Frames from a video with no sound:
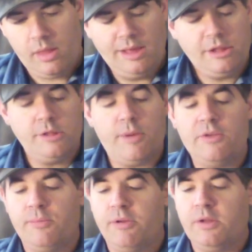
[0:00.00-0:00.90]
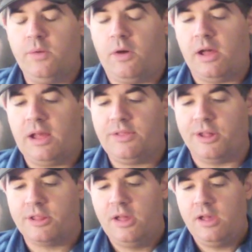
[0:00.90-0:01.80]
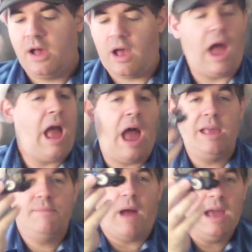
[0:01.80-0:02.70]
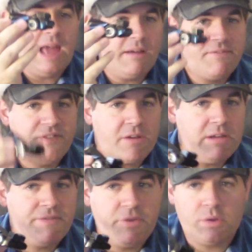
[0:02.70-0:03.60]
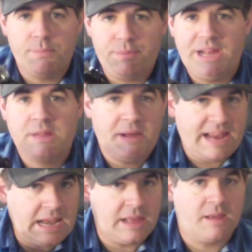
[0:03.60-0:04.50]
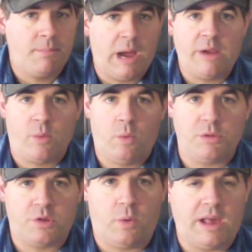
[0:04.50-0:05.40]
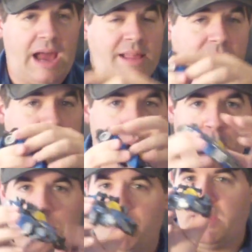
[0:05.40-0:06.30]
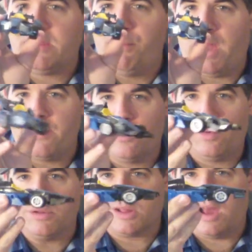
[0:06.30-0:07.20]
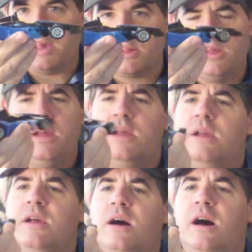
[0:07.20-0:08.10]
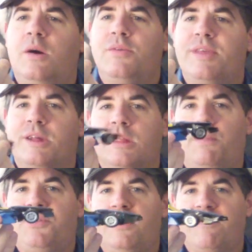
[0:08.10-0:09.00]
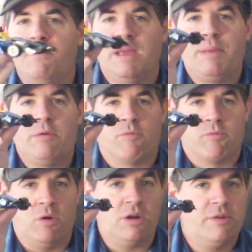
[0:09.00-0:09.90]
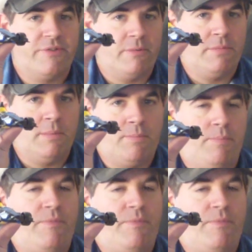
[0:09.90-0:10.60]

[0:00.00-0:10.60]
this is actually pretty cool. I like this. I have very few complaints about any Combiner Wars toy. I like most of my Combiner Wars guys, with the exception of maybe Rook from the